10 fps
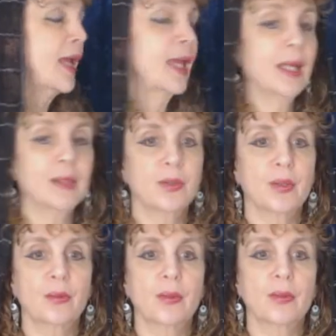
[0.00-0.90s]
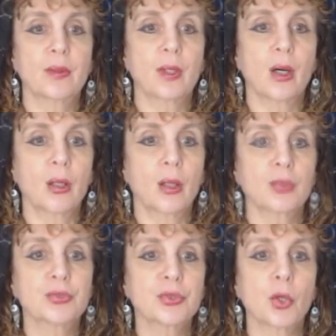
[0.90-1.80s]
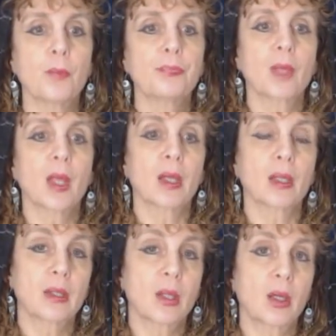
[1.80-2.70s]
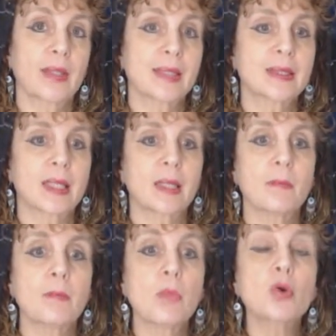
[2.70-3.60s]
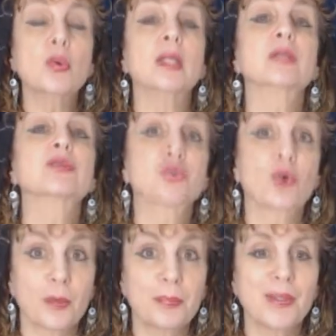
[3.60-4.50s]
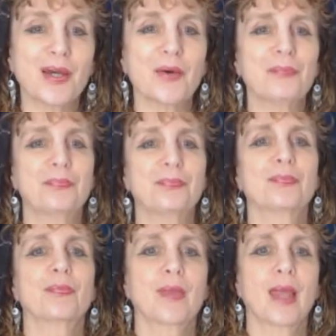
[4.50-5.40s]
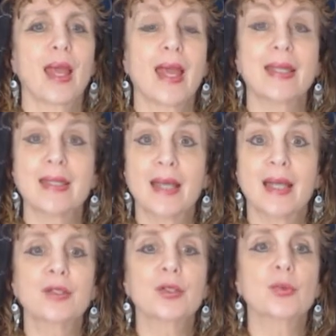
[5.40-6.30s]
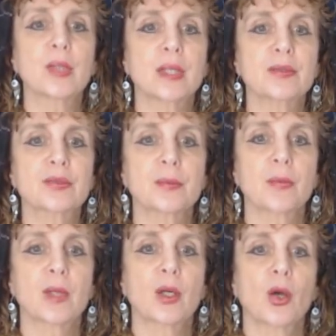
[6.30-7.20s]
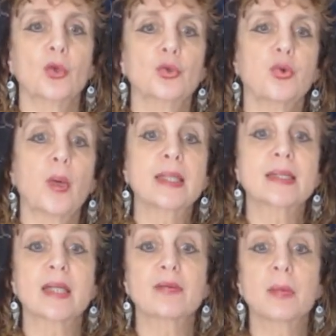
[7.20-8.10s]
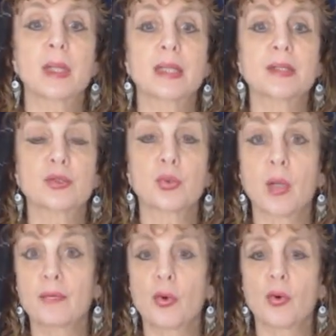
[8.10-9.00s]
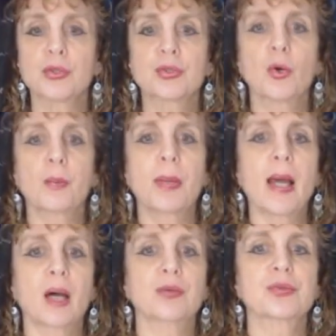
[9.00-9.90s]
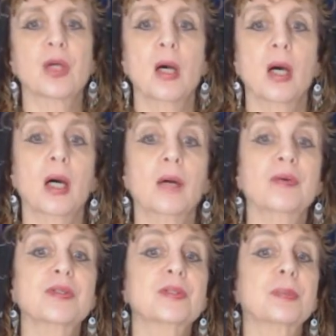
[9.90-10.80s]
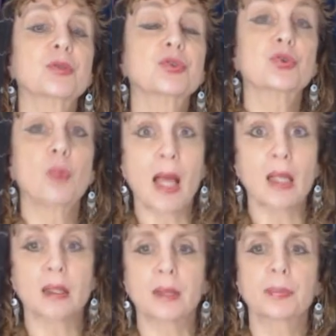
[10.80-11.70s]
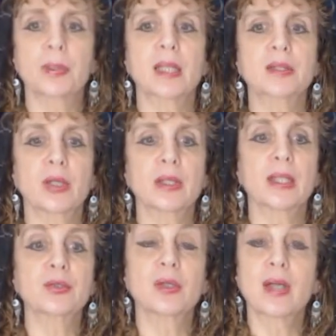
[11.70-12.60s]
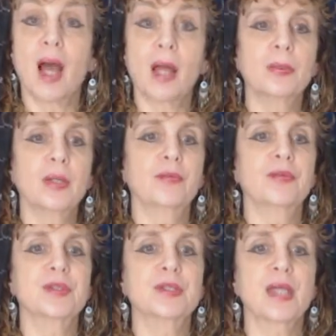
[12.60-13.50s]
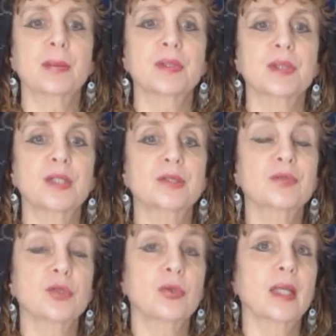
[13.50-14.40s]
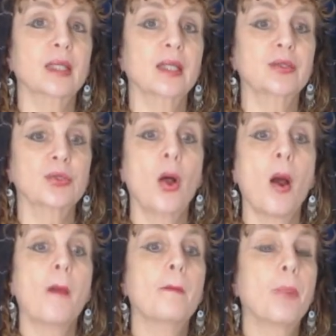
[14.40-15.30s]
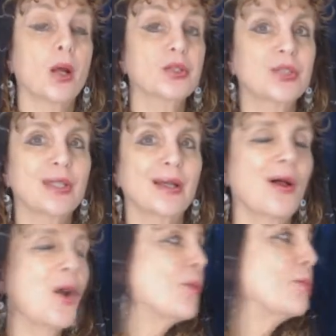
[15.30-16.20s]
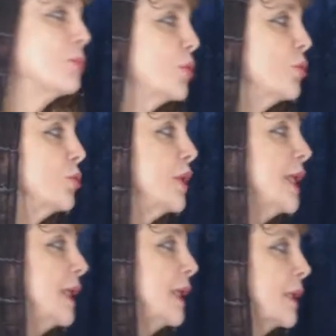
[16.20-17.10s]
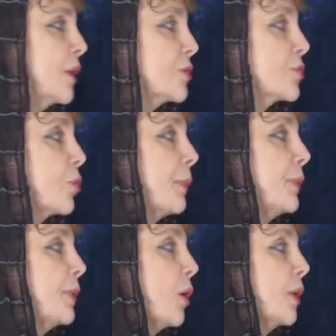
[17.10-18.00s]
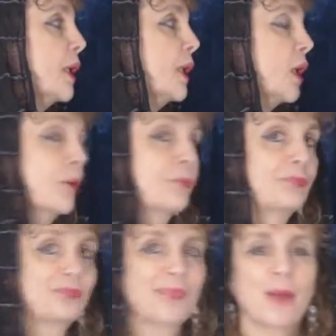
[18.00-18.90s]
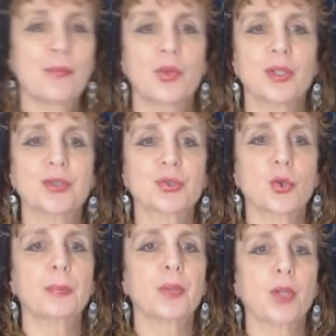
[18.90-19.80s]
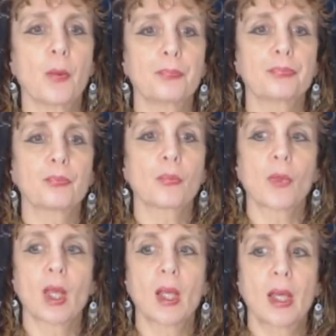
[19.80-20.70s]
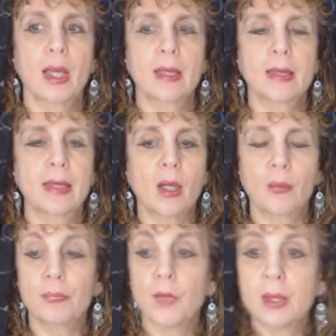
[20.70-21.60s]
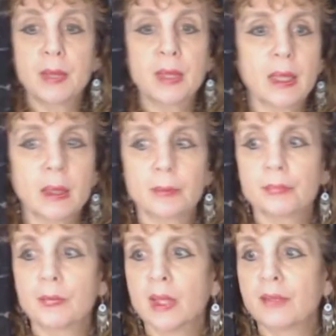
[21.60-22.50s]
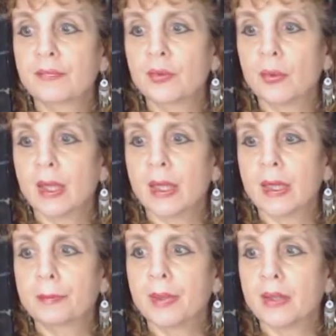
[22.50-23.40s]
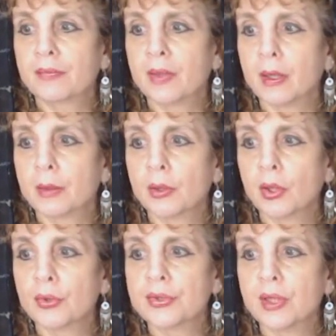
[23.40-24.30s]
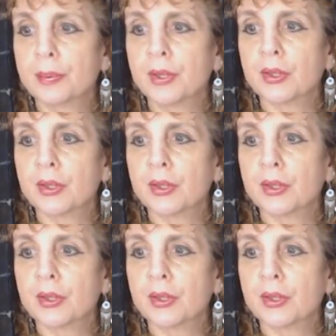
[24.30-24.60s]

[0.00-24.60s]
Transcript: and also on that day, Moon in Scorpio at 9 degrees, 27 minutes in 12th horoscope house of spirituality. Planetary Archangel Gabriel visits habitation of Zodiac Angel Barchiel. Moon in Scorpio here. Moon in Scorpio. Now, let me um, give you a bit of a close up